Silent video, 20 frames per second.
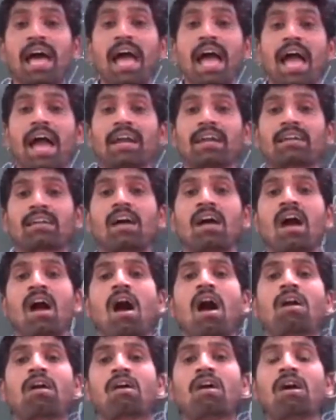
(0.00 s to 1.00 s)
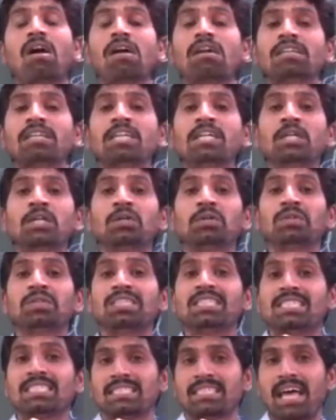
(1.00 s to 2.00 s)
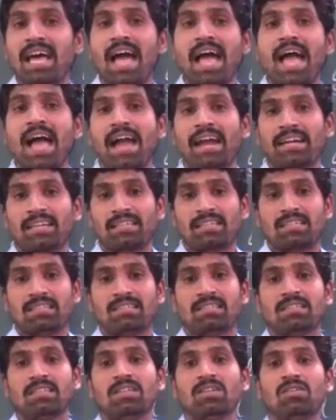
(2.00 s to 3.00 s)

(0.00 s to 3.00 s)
Act. According to this act,